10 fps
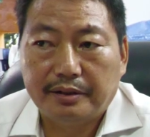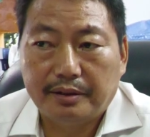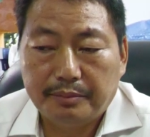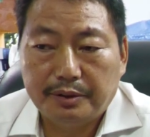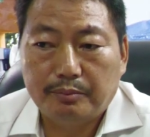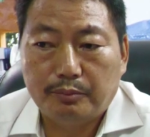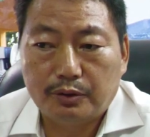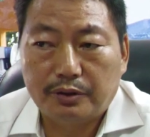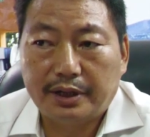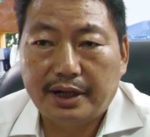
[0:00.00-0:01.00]
I mean
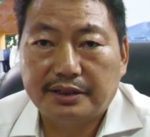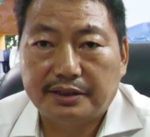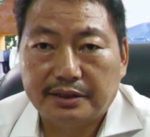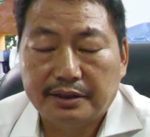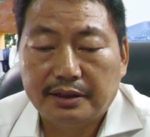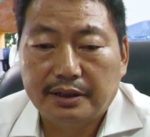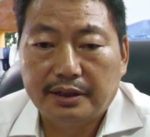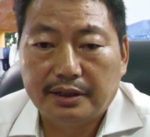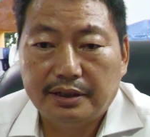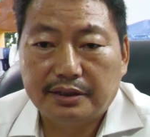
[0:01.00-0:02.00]
modernize
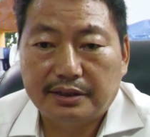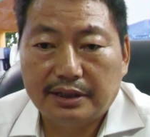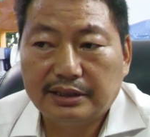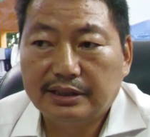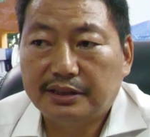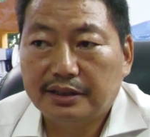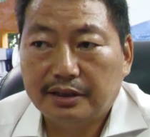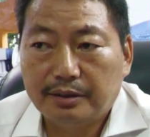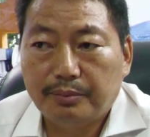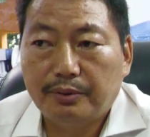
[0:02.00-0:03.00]
this existing
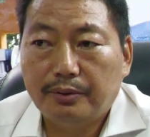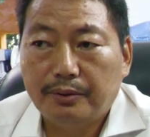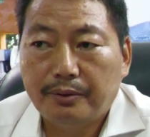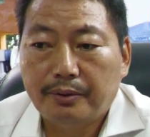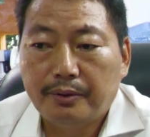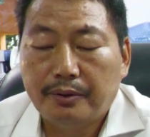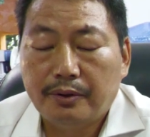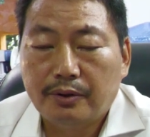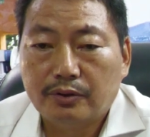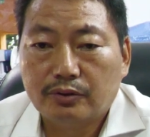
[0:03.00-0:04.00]
depot.
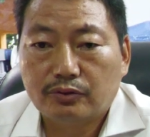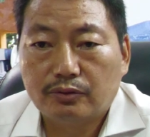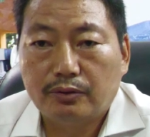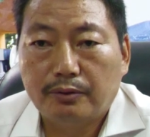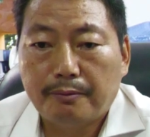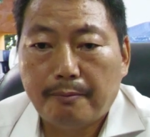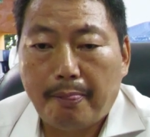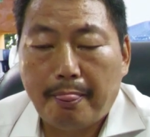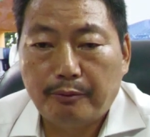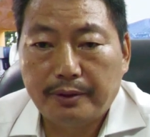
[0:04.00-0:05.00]
So
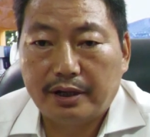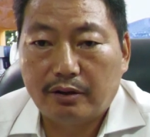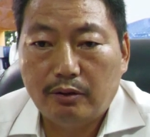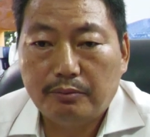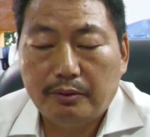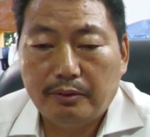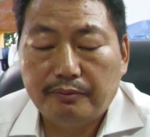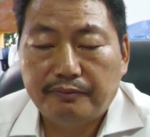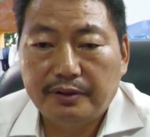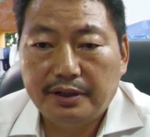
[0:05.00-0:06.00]
we are
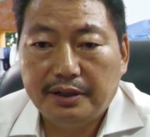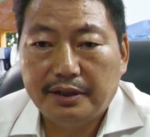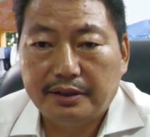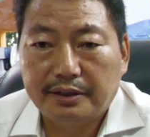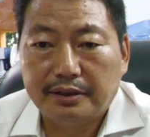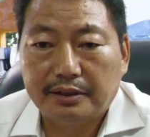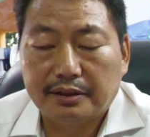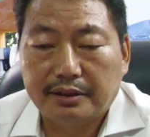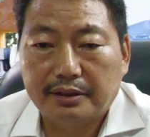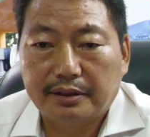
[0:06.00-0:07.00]
hopefully and
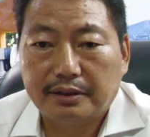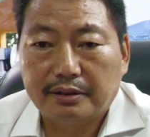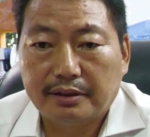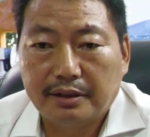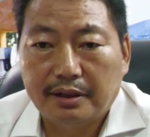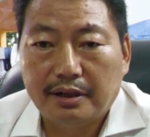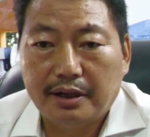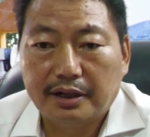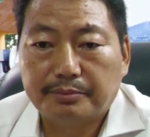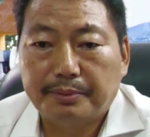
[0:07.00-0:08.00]

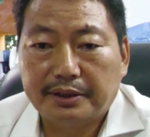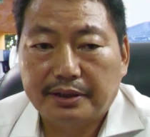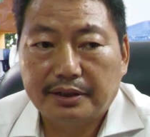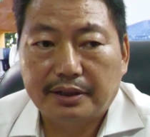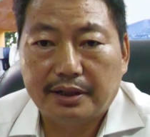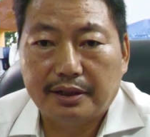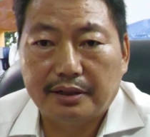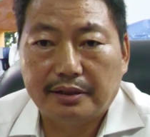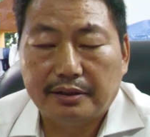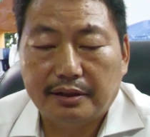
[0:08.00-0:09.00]
expecting the